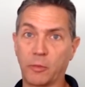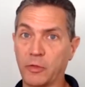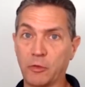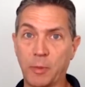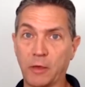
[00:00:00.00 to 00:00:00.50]
some
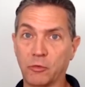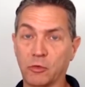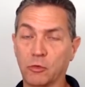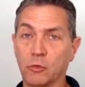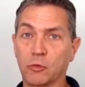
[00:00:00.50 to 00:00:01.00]
of these
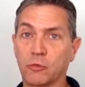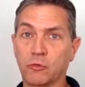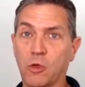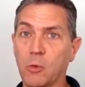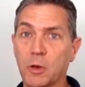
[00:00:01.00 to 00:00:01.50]
basic tools,
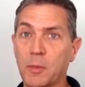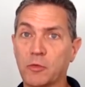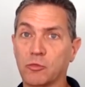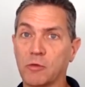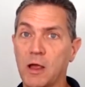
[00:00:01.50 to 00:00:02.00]
just go in and
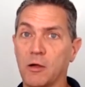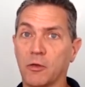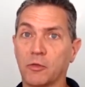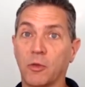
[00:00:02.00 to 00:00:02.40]
mess around.